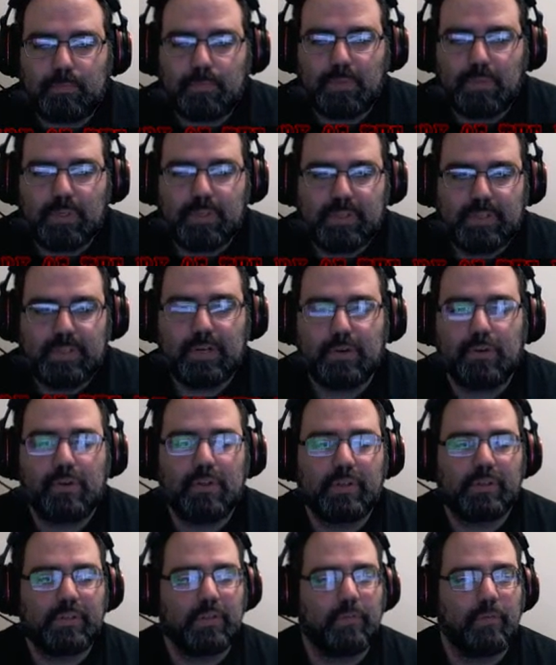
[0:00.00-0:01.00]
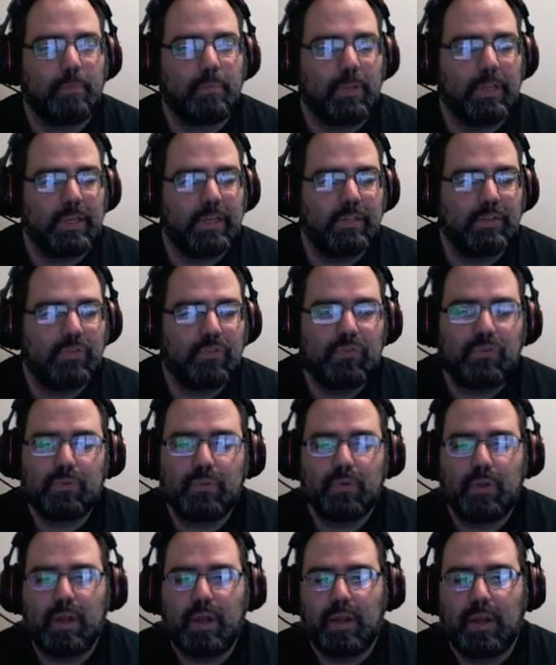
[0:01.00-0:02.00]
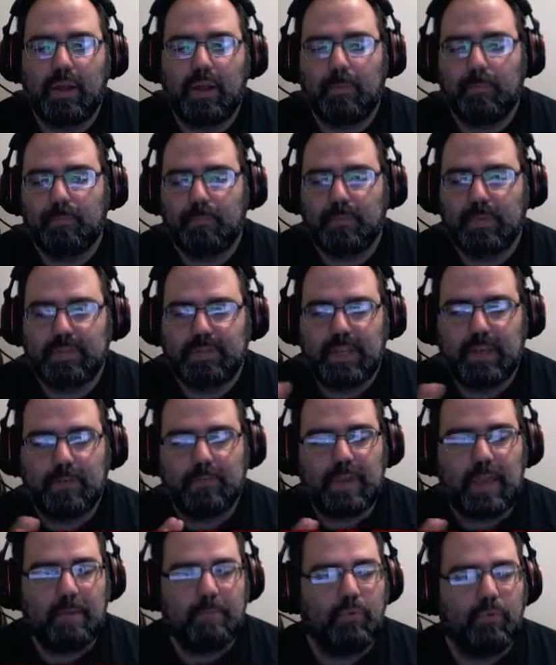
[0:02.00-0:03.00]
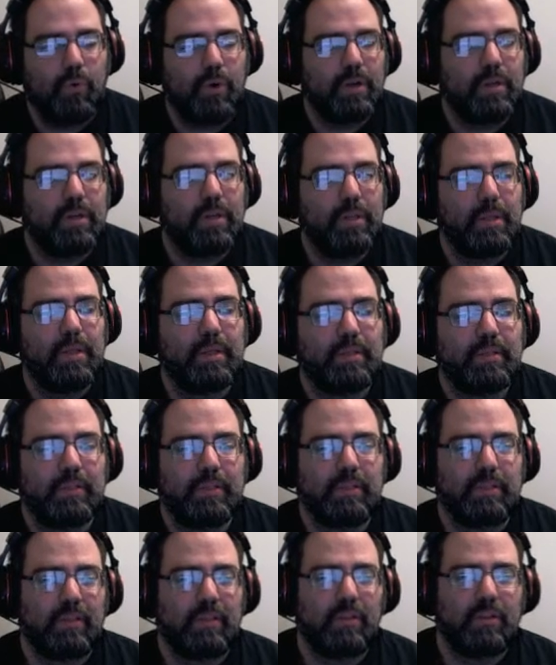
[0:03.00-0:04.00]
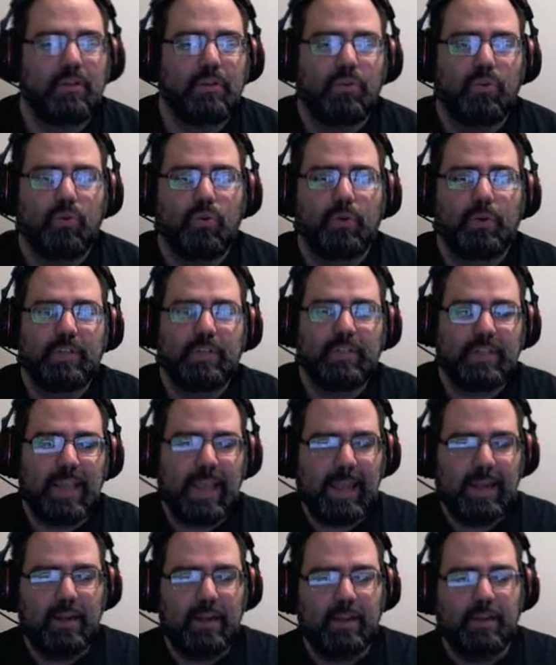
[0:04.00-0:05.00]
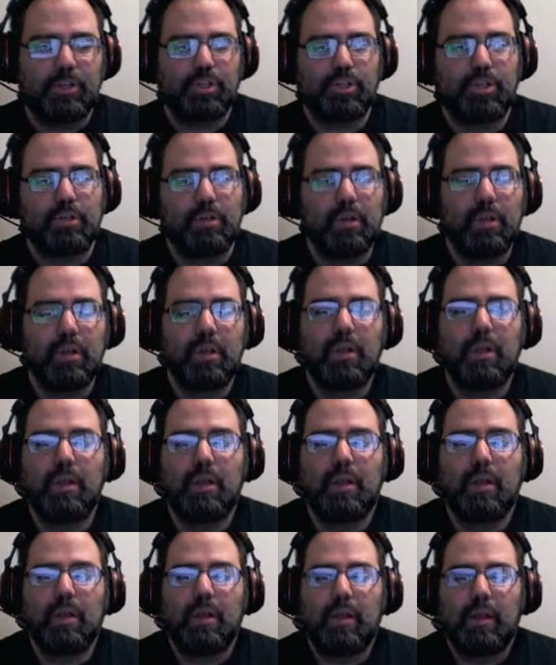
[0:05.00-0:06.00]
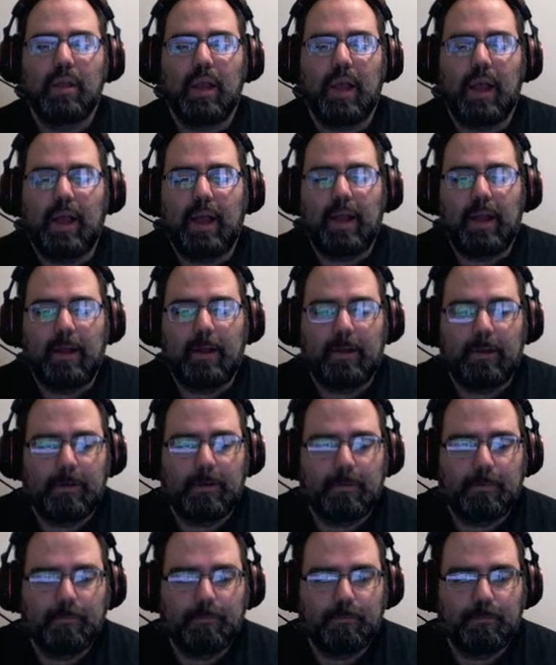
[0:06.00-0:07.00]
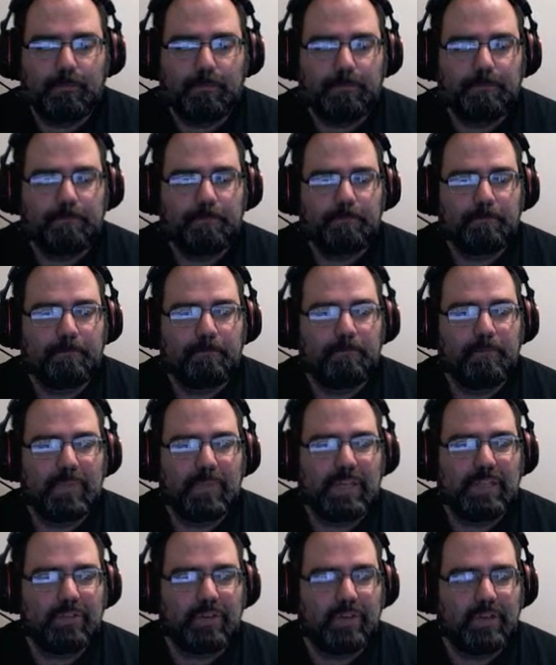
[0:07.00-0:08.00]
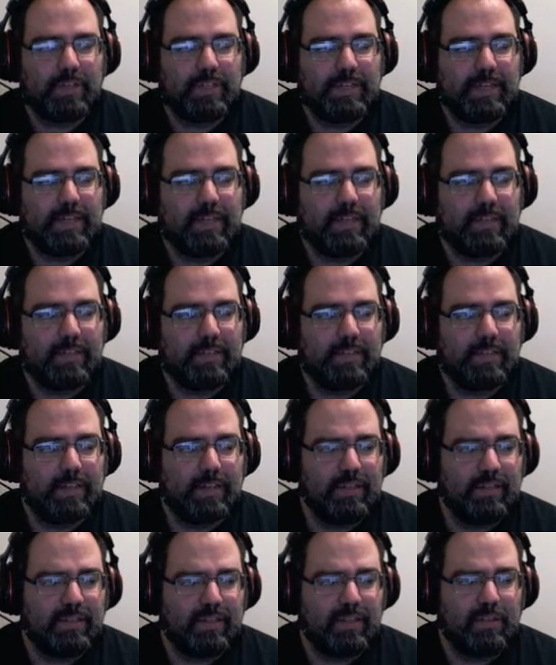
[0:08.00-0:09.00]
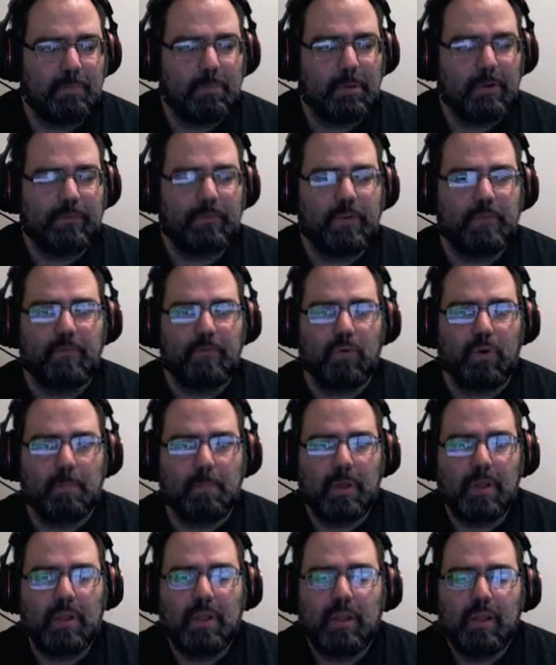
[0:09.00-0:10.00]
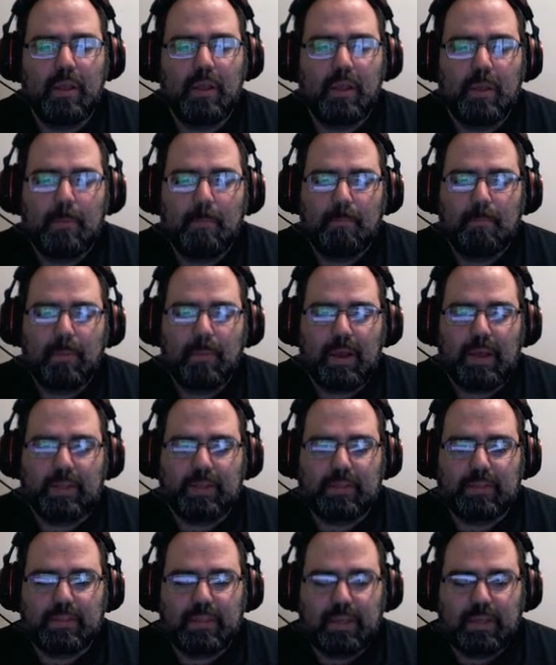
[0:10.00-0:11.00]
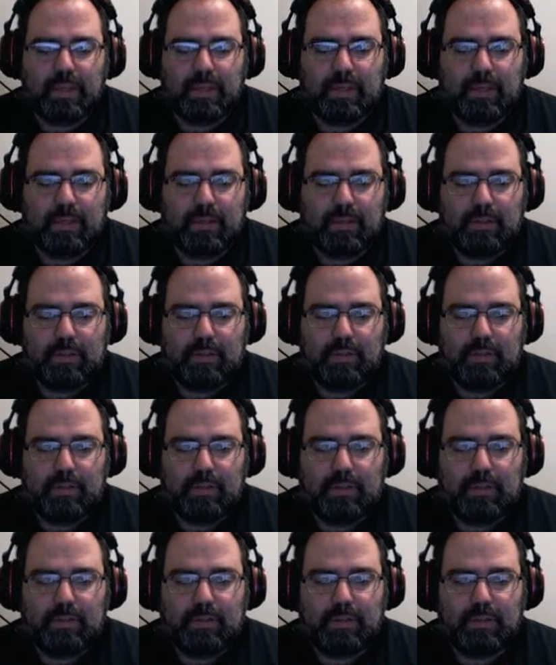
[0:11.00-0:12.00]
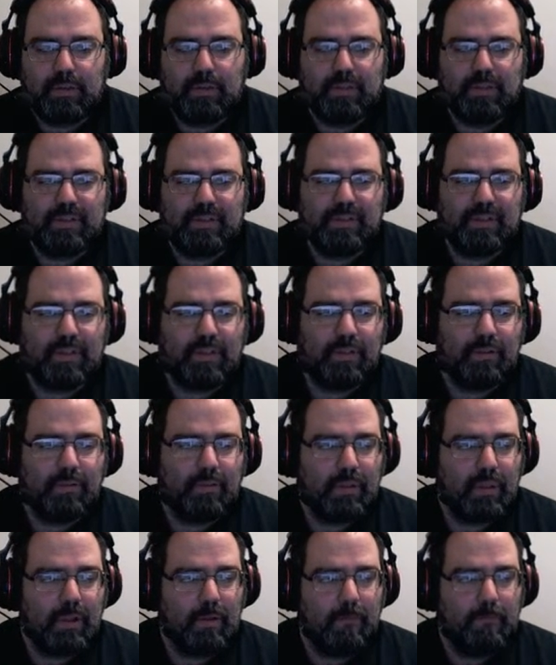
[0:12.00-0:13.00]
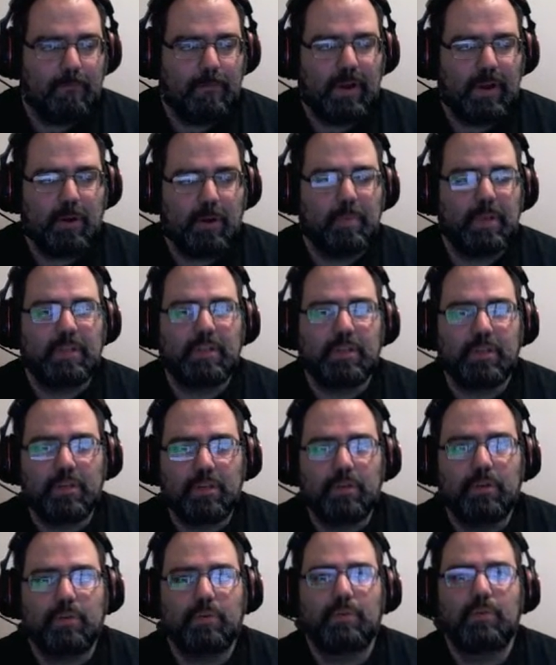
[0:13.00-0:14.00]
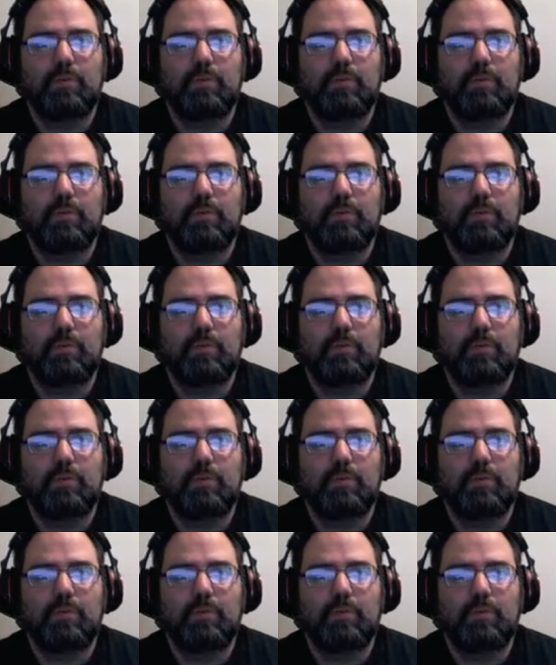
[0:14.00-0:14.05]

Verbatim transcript: Secret of the Silver Blades. Um, the save game point in this is a little towards the endish. Um, it's hard to say because it, it's a little bit freeform, but uh, so there's still a fair bit to do,